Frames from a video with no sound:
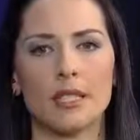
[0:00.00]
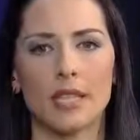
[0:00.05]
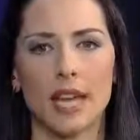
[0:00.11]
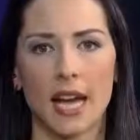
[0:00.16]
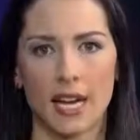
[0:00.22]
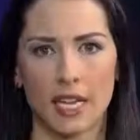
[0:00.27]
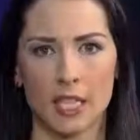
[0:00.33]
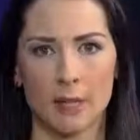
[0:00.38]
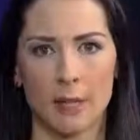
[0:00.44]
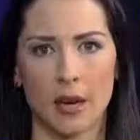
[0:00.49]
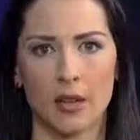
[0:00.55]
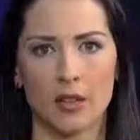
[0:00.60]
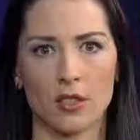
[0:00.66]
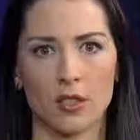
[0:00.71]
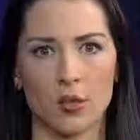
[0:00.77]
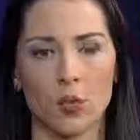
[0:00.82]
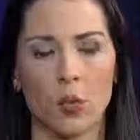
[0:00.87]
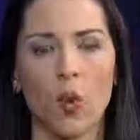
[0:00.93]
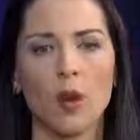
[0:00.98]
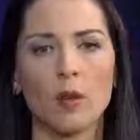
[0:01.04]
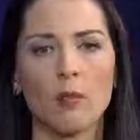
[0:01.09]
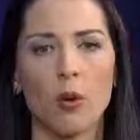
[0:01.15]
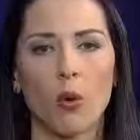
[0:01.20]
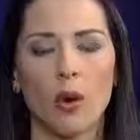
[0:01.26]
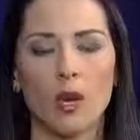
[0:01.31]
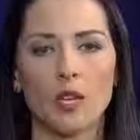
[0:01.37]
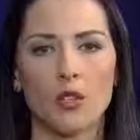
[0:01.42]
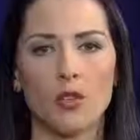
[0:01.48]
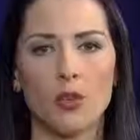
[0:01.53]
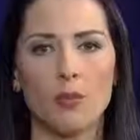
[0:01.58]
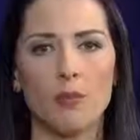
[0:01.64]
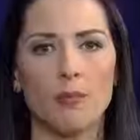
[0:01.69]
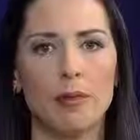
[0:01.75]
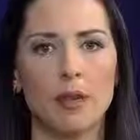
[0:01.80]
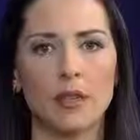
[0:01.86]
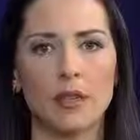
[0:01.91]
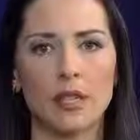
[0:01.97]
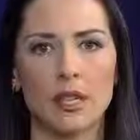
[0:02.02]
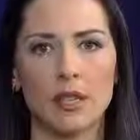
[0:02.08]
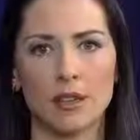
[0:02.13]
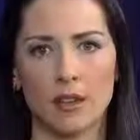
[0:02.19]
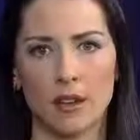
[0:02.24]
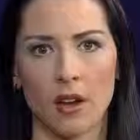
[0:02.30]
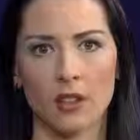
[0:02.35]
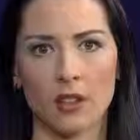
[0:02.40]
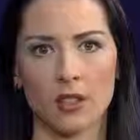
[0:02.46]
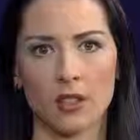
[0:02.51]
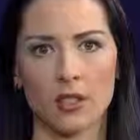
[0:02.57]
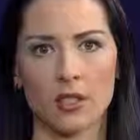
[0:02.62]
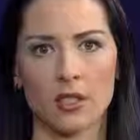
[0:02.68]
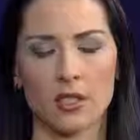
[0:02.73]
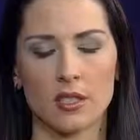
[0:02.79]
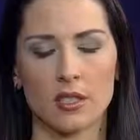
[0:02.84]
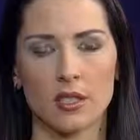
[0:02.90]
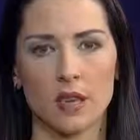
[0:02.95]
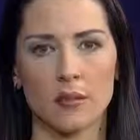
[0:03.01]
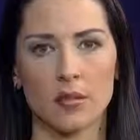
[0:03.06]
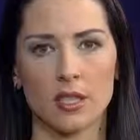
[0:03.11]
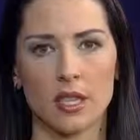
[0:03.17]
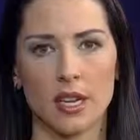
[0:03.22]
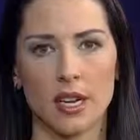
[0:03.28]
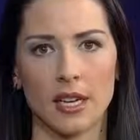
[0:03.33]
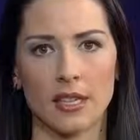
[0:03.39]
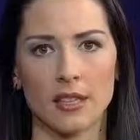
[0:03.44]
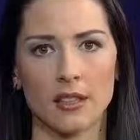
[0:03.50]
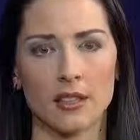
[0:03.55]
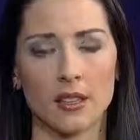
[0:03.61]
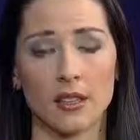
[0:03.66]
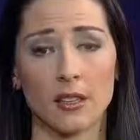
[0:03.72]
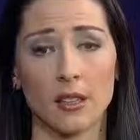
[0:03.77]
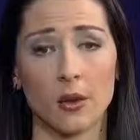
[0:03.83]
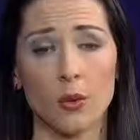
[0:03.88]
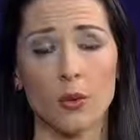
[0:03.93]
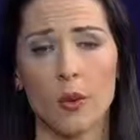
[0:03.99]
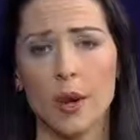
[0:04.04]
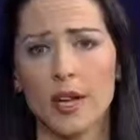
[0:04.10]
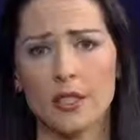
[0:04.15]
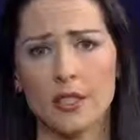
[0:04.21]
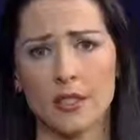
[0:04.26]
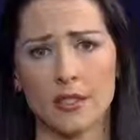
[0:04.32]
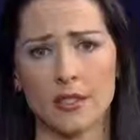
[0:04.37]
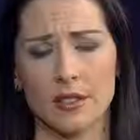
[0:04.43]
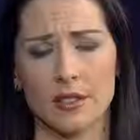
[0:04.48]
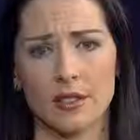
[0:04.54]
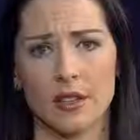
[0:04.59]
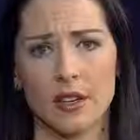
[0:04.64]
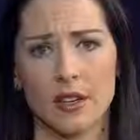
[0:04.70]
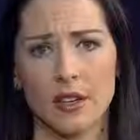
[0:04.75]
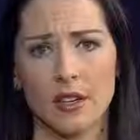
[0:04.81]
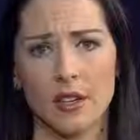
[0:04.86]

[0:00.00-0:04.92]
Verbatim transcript: taxpayers $1.2 billion to subsidize low wages.